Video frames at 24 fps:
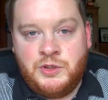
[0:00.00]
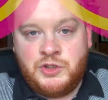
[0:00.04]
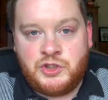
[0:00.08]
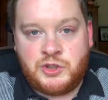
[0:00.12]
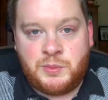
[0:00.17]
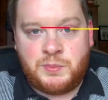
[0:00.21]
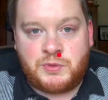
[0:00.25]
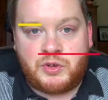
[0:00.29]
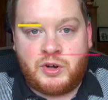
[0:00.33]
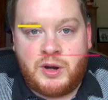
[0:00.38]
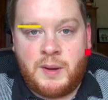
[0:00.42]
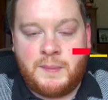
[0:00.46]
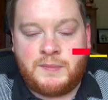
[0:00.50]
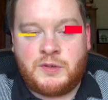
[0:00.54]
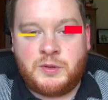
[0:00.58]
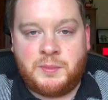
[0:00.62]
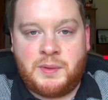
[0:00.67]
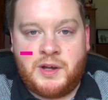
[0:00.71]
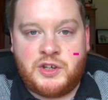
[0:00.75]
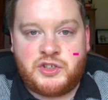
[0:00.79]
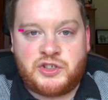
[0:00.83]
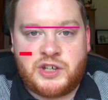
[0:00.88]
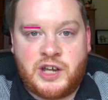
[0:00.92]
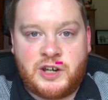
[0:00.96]
subscribe to
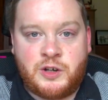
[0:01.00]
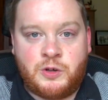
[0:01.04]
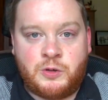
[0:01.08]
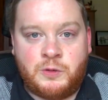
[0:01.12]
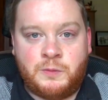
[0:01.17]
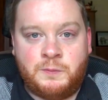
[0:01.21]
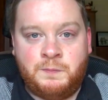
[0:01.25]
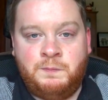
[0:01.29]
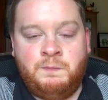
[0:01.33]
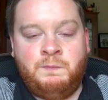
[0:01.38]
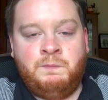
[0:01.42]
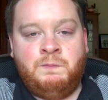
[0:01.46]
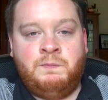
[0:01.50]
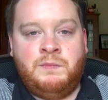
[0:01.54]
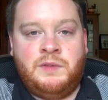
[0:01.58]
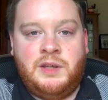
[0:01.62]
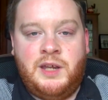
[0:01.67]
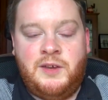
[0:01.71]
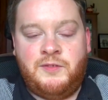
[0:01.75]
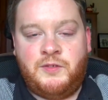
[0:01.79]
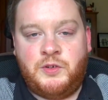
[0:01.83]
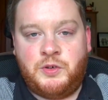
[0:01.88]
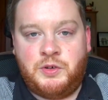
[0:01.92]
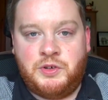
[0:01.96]
my channel
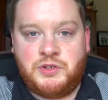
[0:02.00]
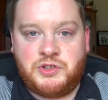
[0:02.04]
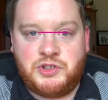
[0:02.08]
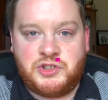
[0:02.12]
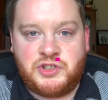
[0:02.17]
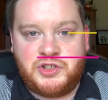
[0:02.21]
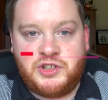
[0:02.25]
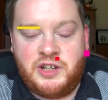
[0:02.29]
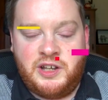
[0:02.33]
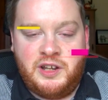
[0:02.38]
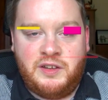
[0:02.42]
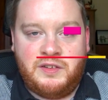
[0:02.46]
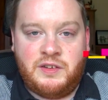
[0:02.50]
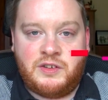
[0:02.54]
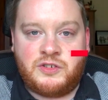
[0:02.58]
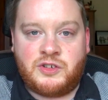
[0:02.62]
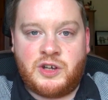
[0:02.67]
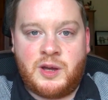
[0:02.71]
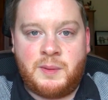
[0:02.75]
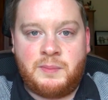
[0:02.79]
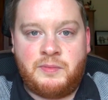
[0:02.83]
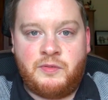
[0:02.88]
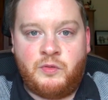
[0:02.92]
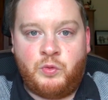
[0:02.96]
if you're interested in the
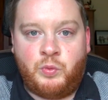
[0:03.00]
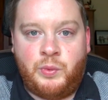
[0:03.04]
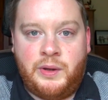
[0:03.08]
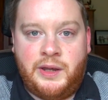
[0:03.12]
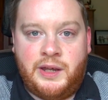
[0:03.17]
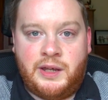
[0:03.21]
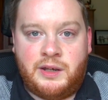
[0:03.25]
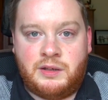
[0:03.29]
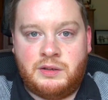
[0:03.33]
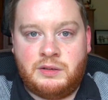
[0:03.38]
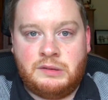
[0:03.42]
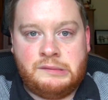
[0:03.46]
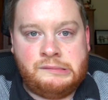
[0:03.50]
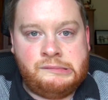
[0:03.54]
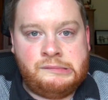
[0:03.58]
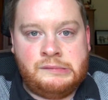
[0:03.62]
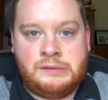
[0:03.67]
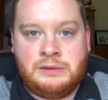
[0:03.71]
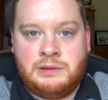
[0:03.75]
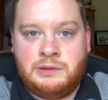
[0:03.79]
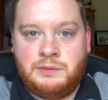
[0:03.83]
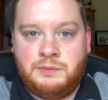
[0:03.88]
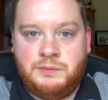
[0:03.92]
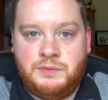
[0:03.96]
type of weird
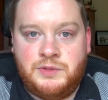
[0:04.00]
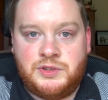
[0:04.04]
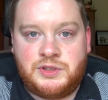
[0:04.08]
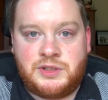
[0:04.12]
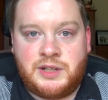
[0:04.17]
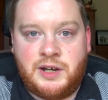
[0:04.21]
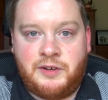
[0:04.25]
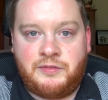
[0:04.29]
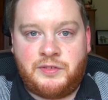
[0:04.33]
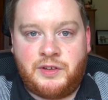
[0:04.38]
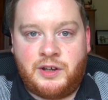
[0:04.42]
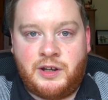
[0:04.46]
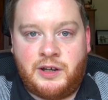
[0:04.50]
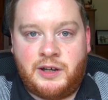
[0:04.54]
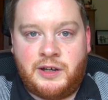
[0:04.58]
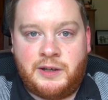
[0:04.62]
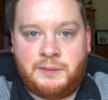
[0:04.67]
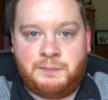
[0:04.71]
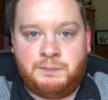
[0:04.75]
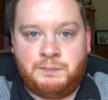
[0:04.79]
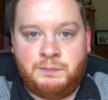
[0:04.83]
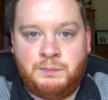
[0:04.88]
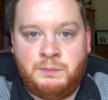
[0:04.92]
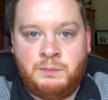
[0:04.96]
stuff that
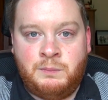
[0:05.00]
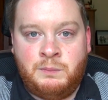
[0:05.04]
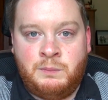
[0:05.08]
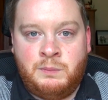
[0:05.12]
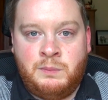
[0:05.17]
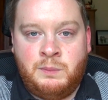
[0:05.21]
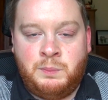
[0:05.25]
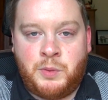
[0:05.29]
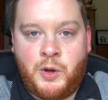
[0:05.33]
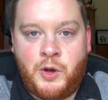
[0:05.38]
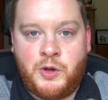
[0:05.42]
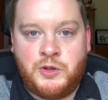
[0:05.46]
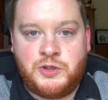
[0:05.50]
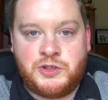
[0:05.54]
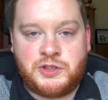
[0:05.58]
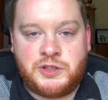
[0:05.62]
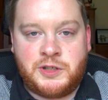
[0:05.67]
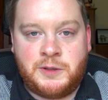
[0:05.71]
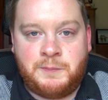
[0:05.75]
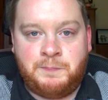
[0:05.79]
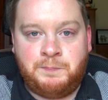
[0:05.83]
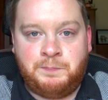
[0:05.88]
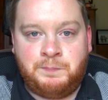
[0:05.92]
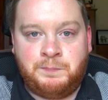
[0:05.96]
I post.